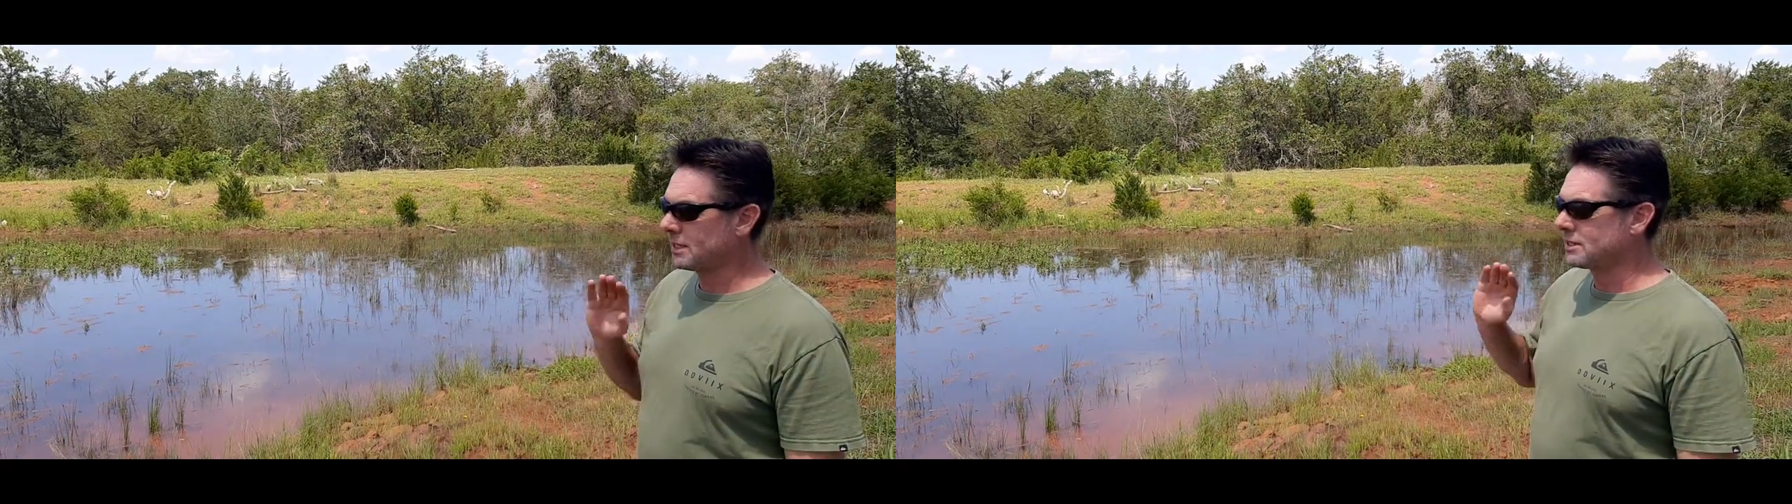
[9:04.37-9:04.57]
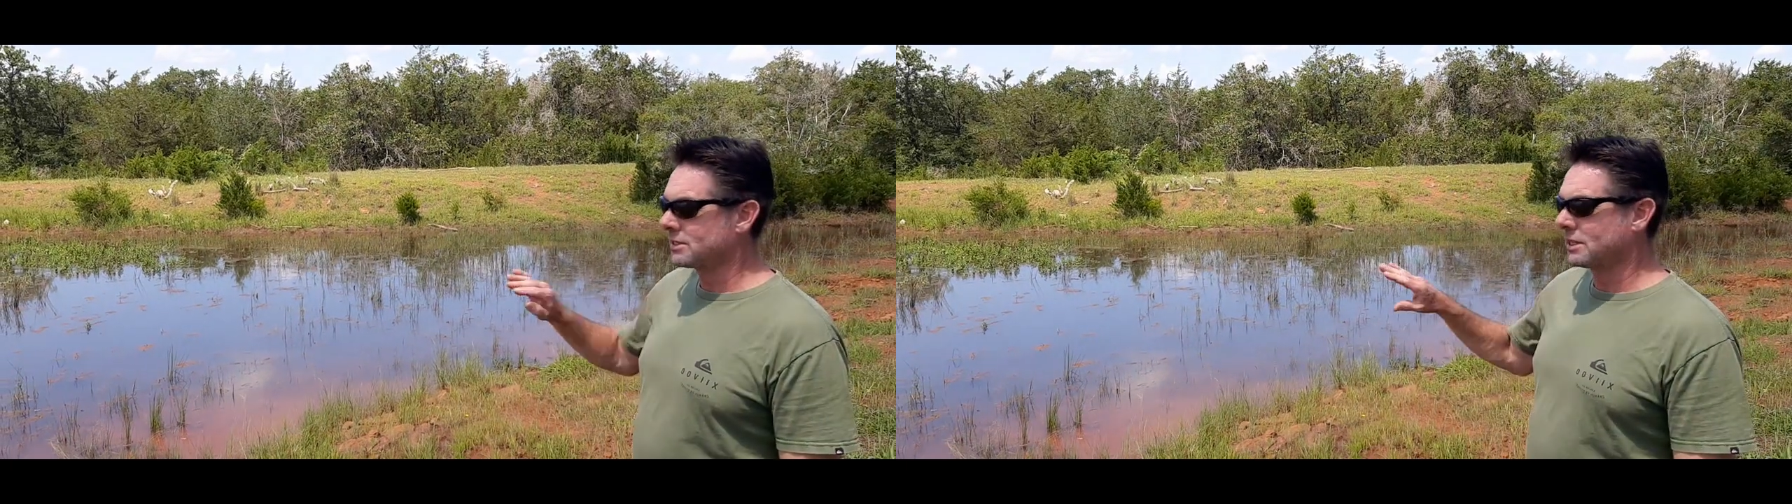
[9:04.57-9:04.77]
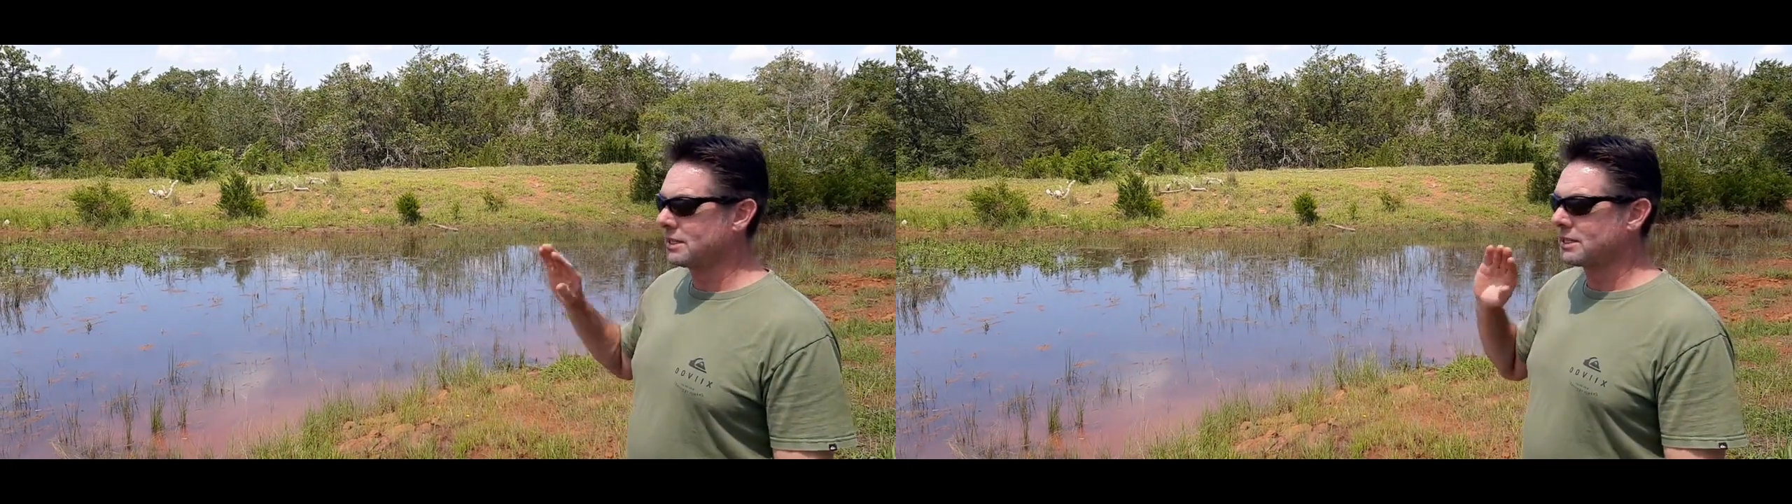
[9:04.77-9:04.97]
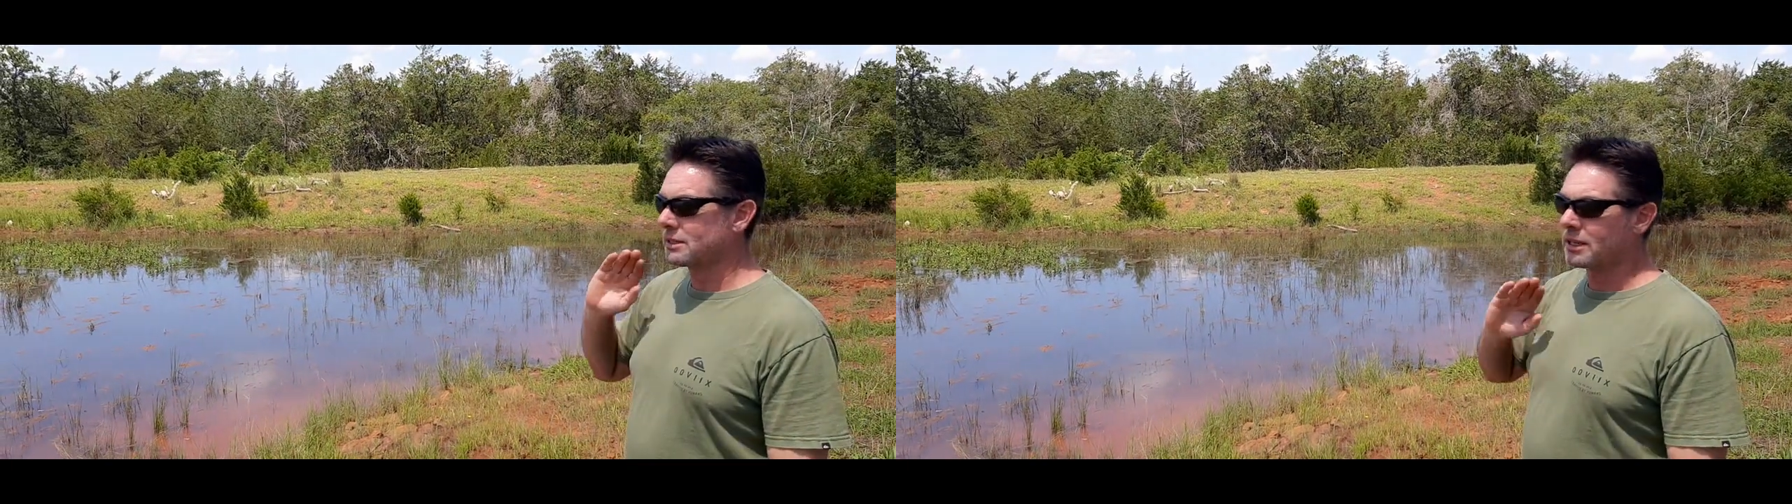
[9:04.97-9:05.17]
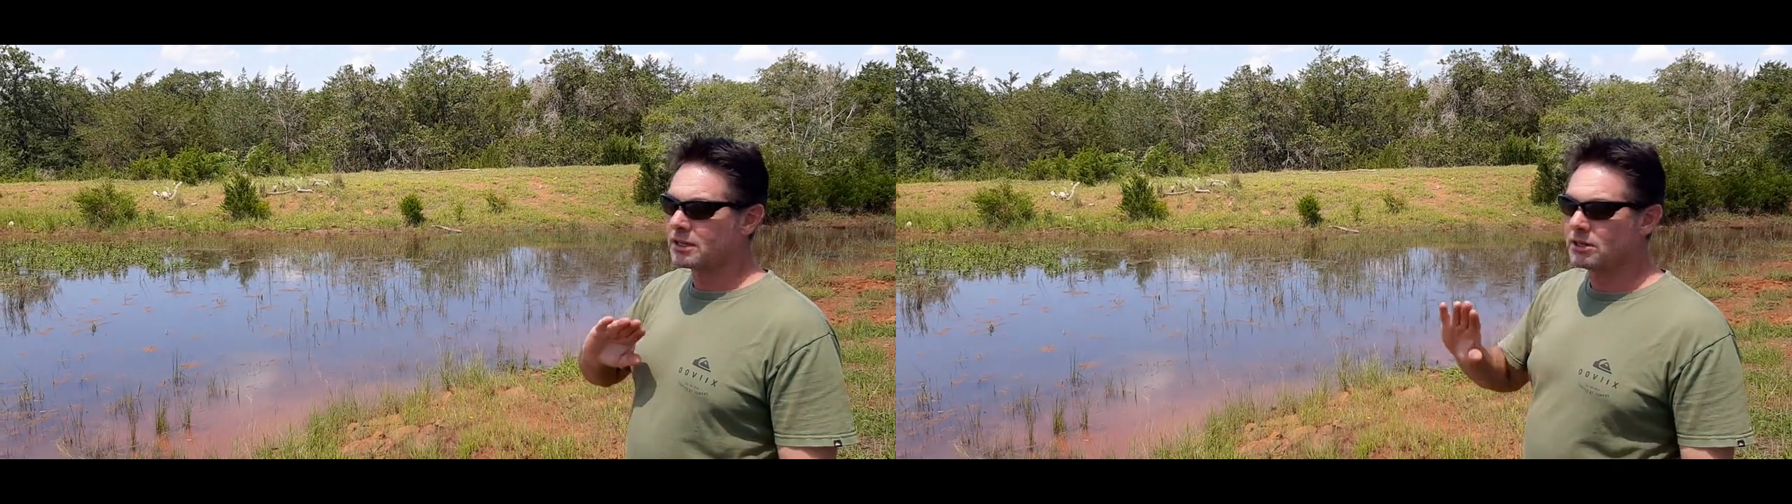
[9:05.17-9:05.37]
it does leak
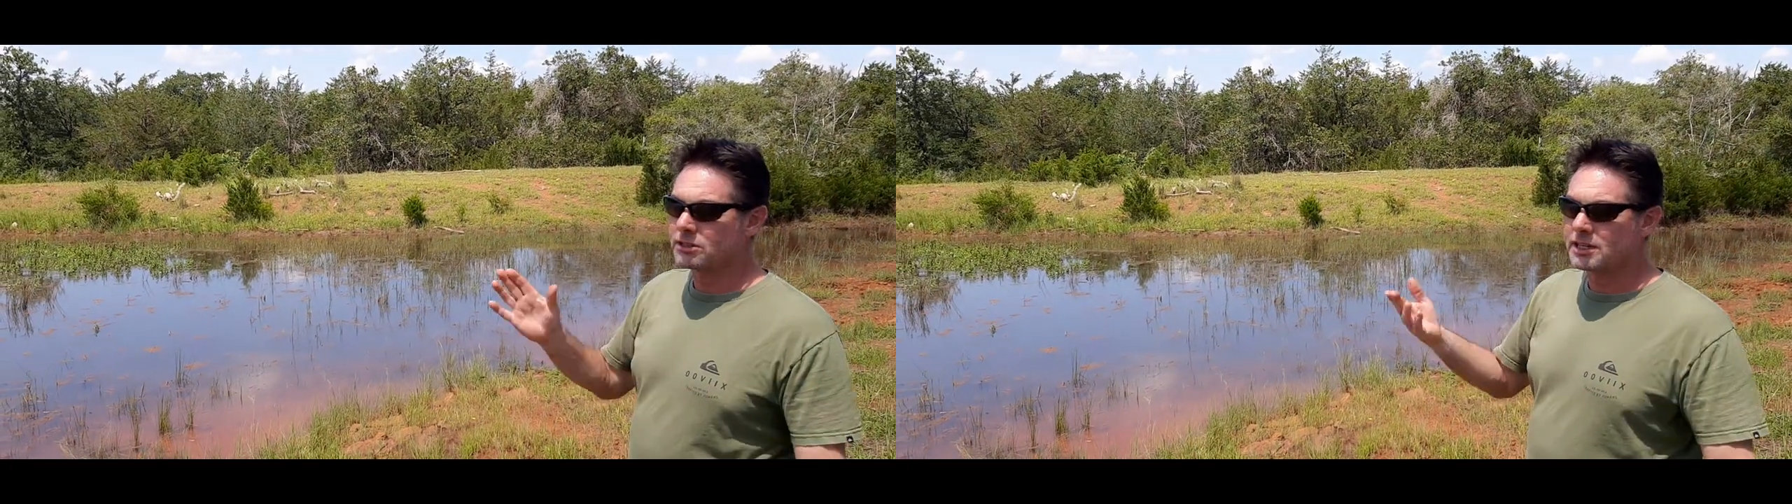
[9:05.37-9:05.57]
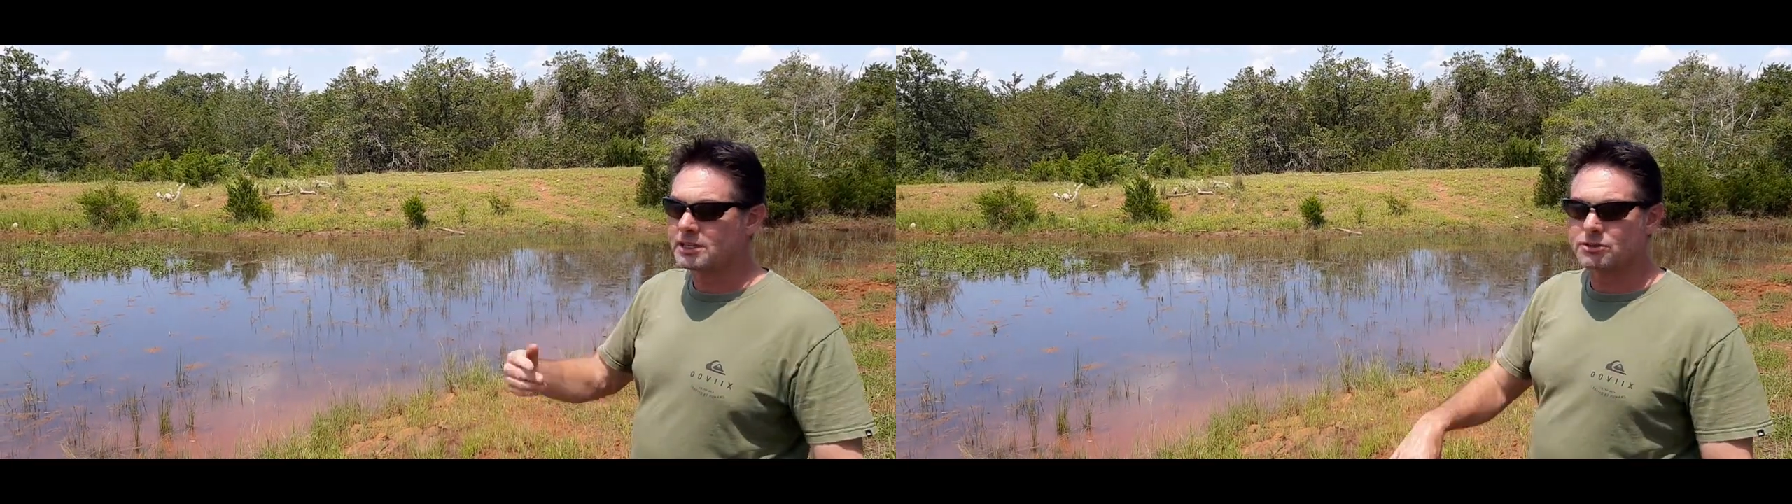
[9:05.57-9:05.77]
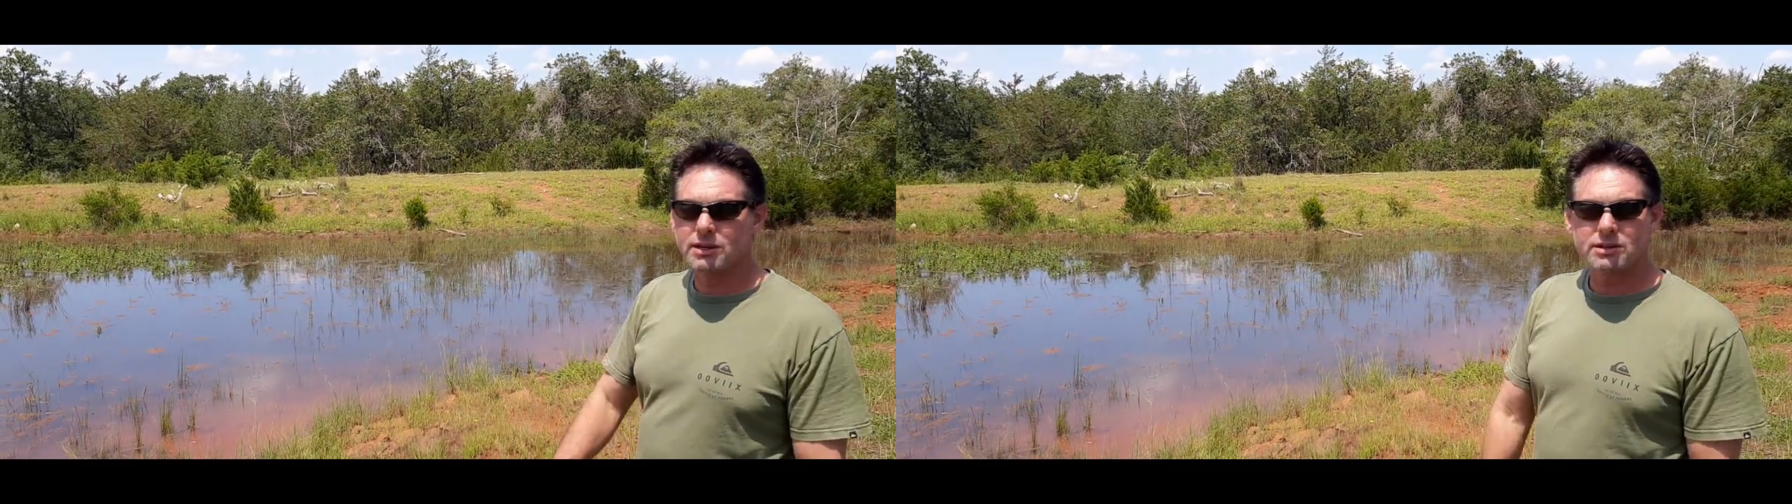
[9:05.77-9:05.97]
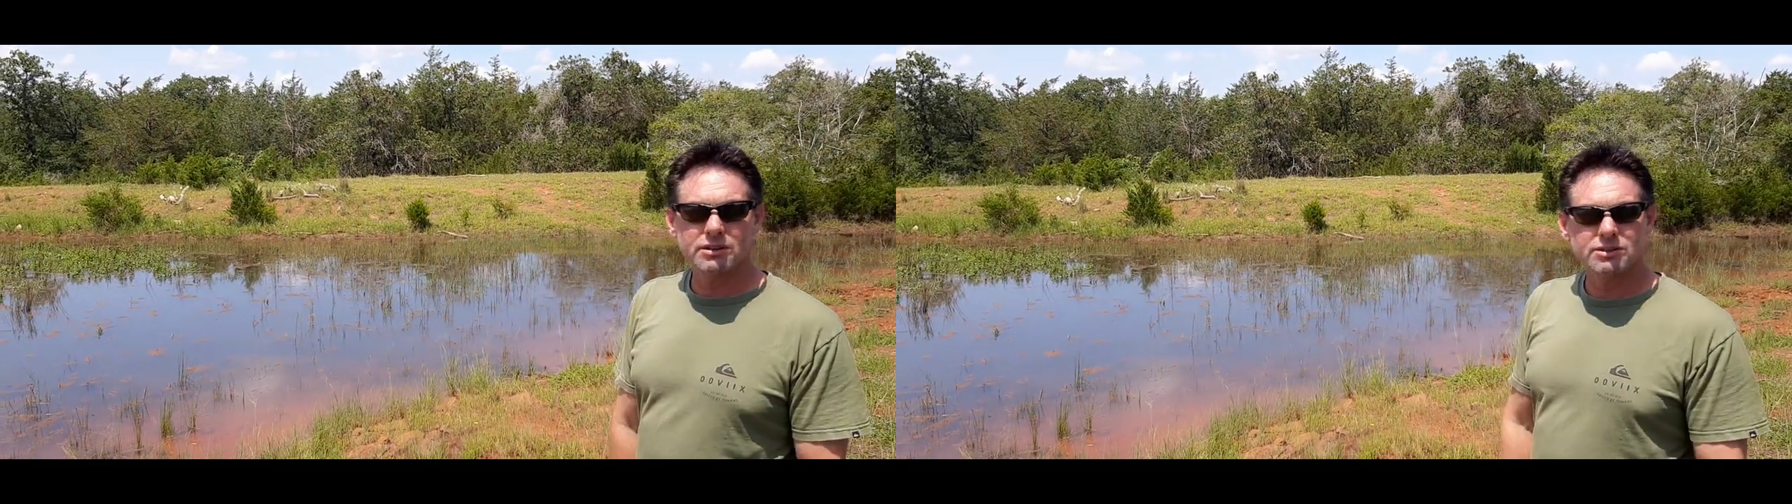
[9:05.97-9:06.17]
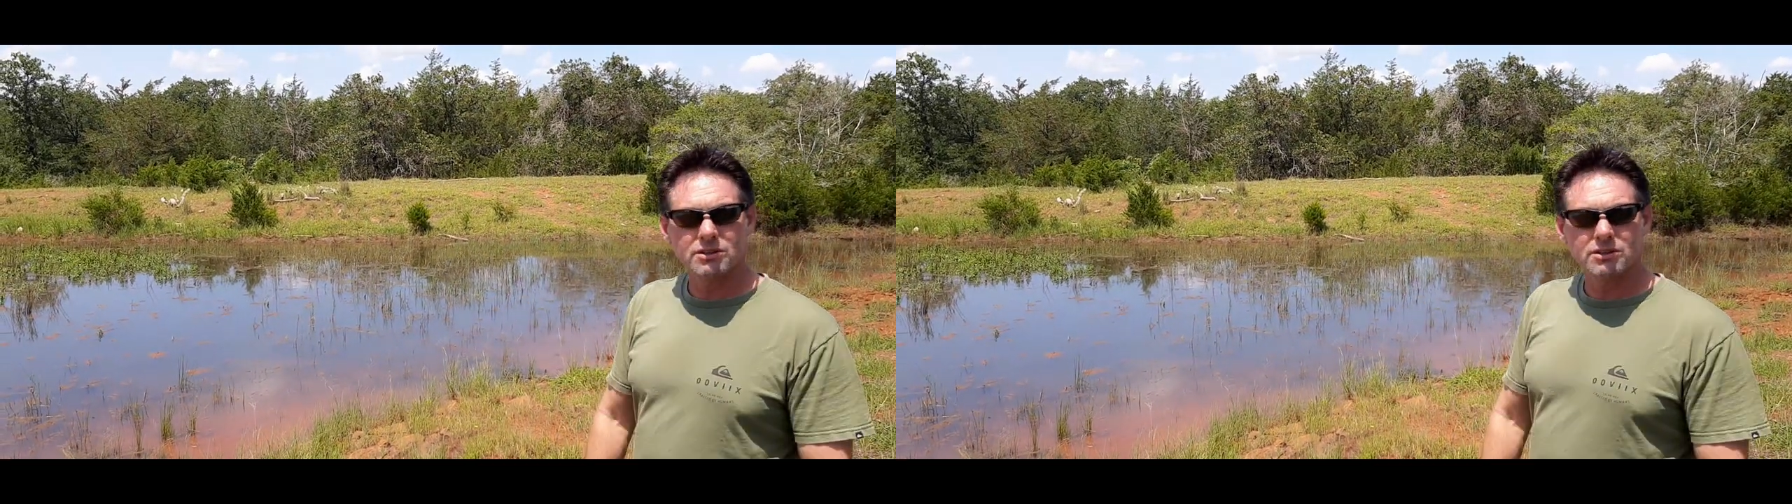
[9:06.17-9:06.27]
like all the tanks around here.